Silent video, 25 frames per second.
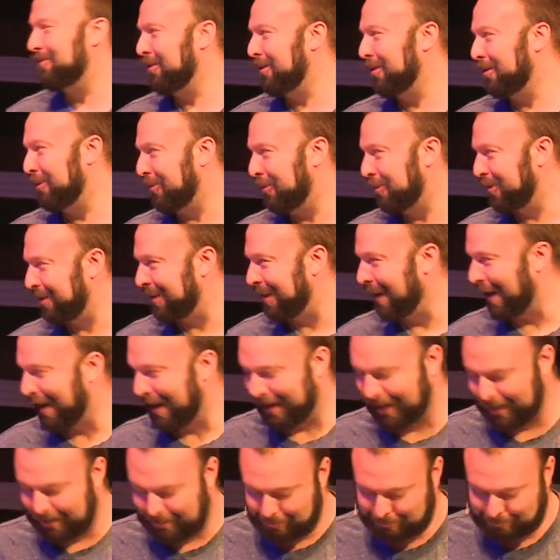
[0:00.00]
Lord
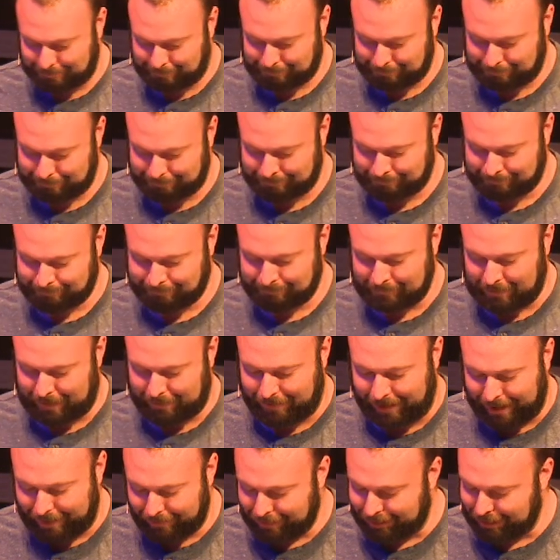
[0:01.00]
God of
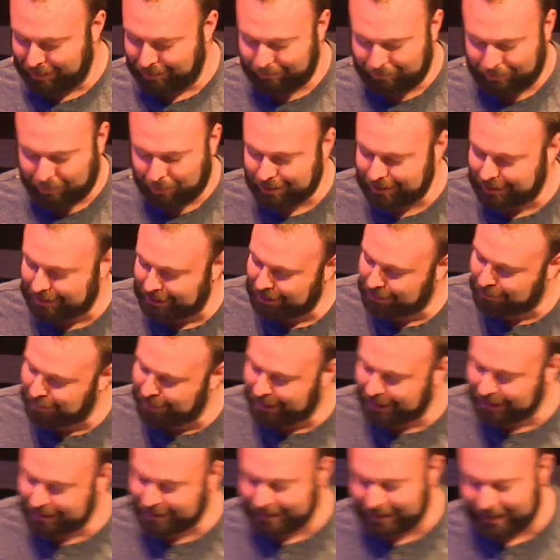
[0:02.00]
heavenly forces
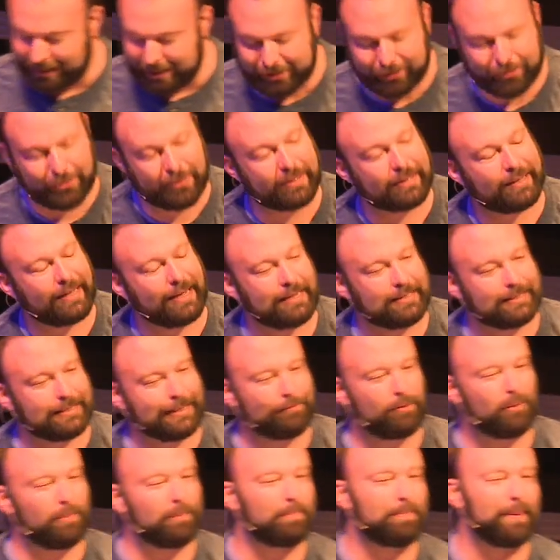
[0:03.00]
because the Israelites have
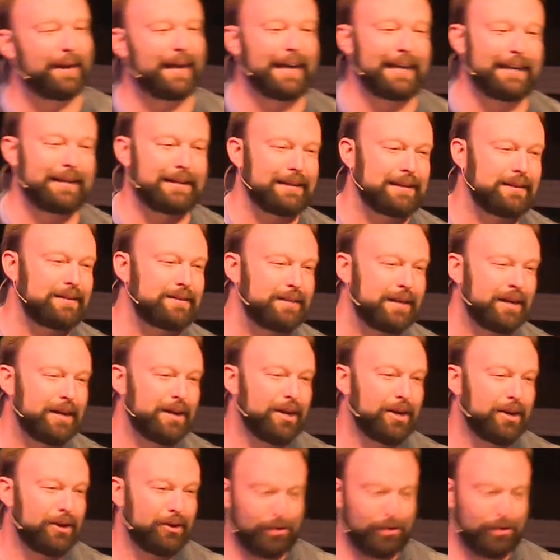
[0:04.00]
abandoned your